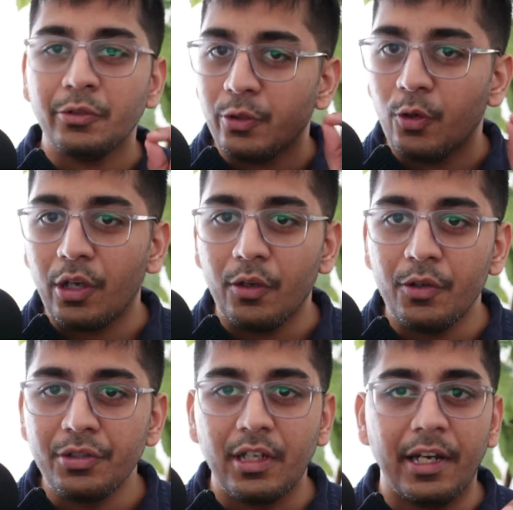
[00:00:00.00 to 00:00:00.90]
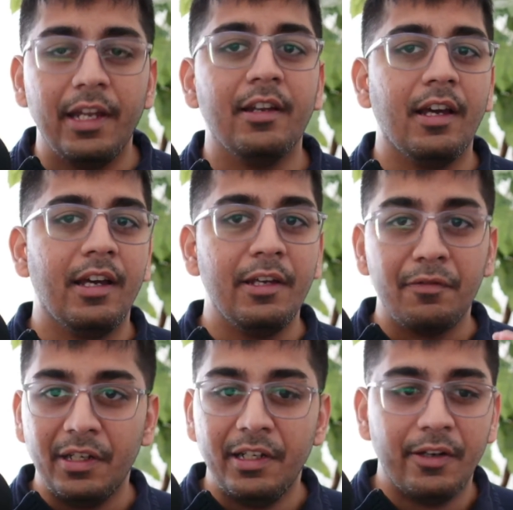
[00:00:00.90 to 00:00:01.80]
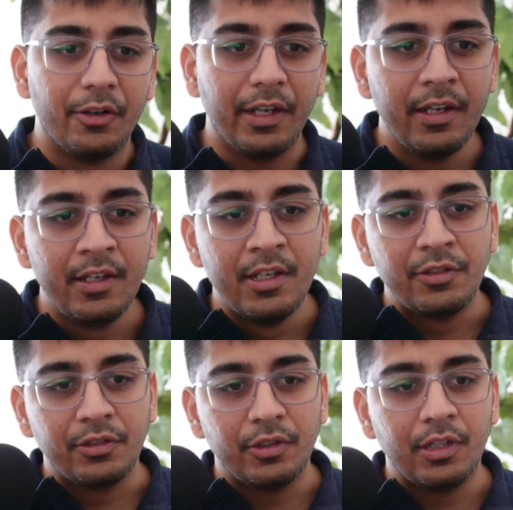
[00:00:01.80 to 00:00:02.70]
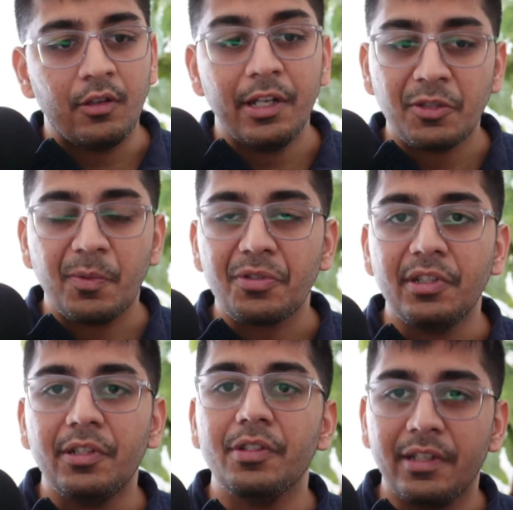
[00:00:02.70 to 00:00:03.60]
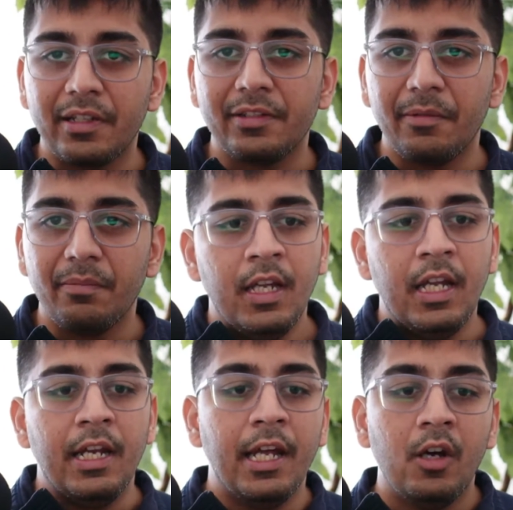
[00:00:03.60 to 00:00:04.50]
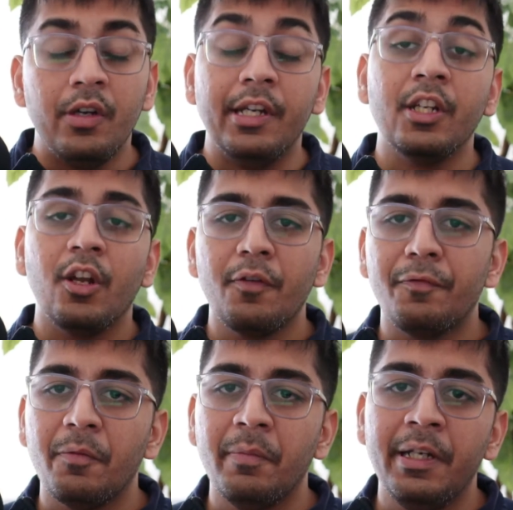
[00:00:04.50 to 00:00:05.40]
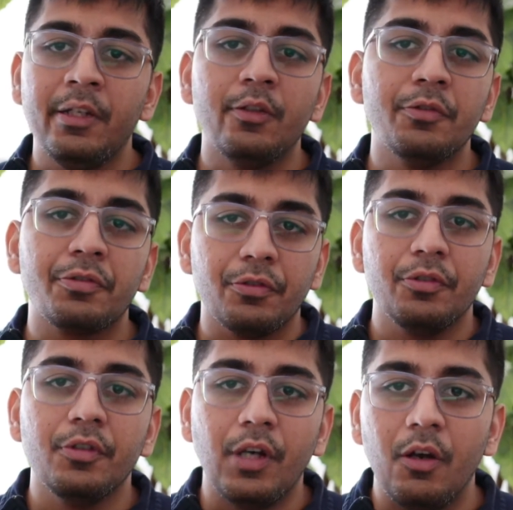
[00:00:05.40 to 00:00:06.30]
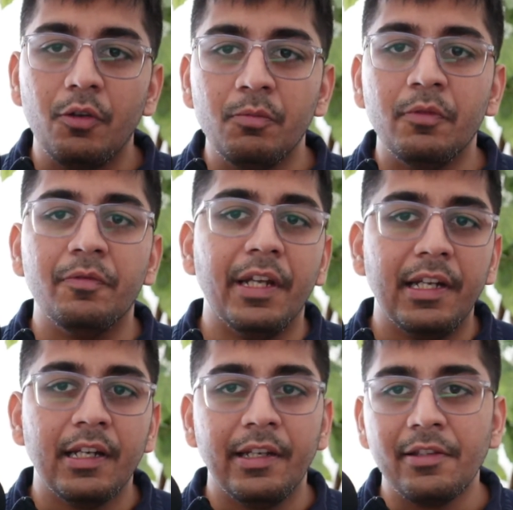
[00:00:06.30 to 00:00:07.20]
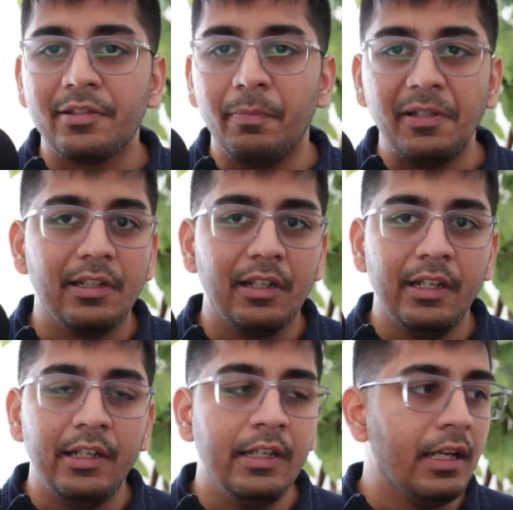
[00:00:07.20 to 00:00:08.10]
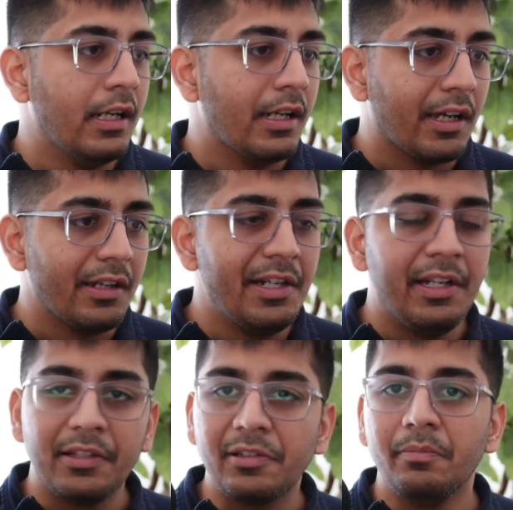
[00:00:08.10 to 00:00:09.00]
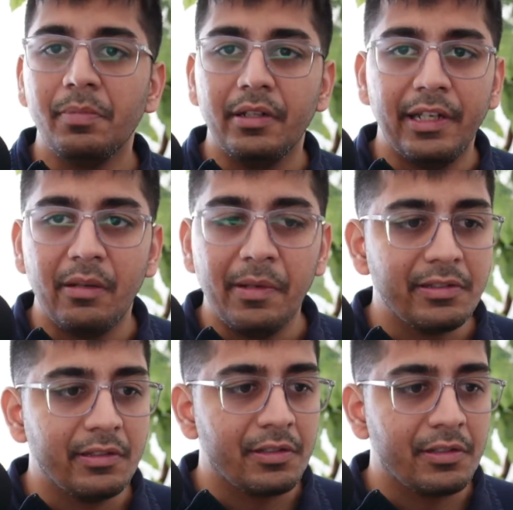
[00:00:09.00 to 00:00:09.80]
use localhost again if needed, okay? So now let's proceed to the next step. Now, in order for me to show you how to move data, let's basically create a simple database in a